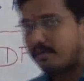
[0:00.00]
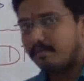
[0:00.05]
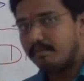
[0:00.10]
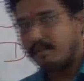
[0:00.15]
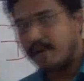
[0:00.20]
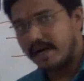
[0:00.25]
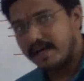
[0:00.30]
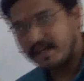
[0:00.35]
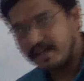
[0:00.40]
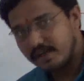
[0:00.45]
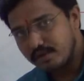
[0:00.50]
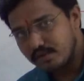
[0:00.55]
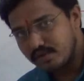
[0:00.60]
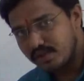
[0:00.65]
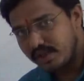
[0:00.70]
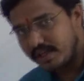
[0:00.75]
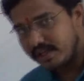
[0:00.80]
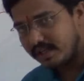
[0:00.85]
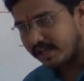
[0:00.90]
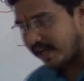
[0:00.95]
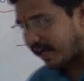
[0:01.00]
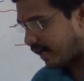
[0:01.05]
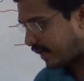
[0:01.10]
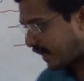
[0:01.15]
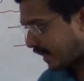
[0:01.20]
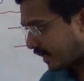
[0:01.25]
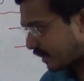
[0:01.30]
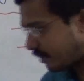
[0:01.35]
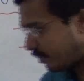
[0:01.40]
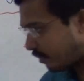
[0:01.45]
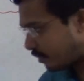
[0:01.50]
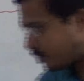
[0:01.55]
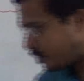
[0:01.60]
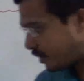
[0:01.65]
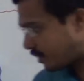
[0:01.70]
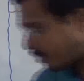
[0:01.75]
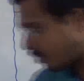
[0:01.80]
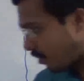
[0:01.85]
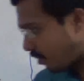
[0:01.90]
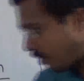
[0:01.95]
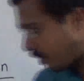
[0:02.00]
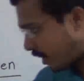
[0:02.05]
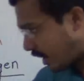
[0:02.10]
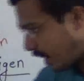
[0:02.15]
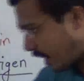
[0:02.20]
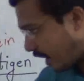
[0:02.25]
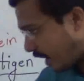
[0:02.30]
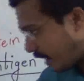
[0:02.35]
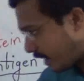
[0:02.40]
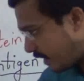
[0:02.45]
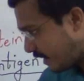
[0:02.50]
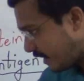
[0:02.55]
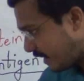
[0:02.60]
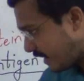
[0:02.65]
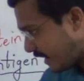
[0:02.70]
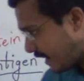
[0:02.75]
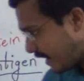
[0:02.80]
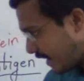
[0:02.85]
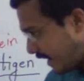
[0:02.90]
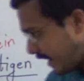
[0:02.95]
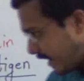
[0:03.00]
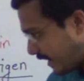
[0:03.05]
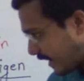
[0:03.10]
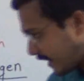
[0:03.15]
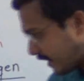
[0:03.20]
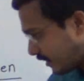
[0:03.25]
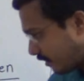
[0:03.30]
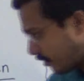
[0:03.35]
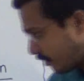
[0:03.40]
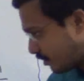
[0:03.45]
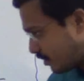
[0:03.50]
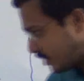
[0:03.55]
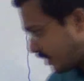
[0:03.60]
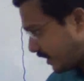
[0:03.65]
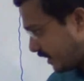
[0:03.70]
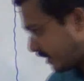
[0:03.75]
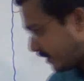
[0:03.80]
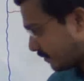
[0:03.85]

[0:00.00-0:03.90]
by using a technology called rDNA technology.